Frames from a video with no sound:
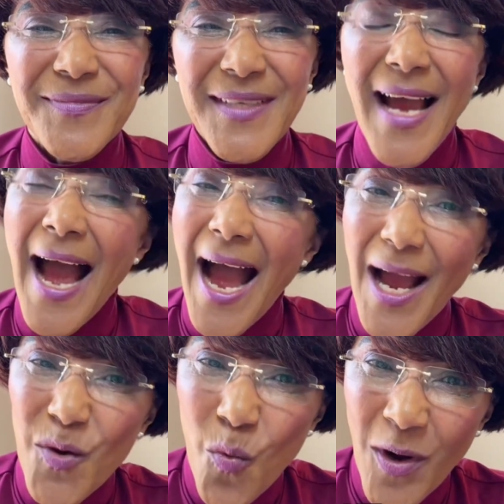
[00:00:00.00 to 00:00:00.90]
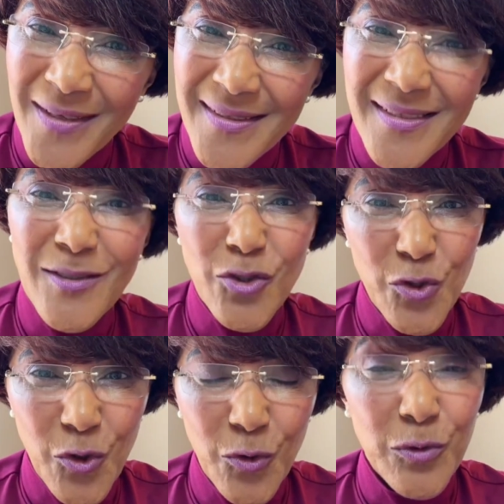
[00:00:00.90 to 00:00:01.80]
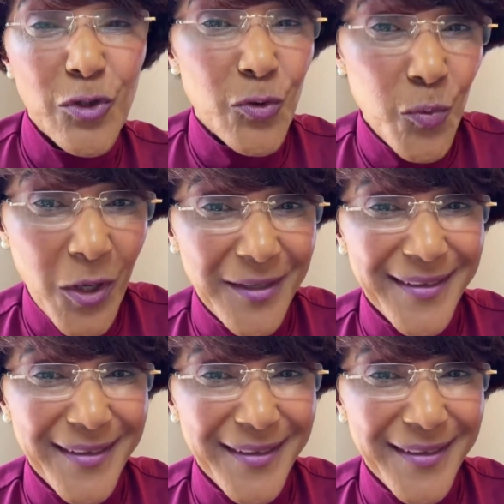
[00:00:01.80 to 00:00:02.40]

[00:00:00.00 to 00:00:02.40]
I want to go to work.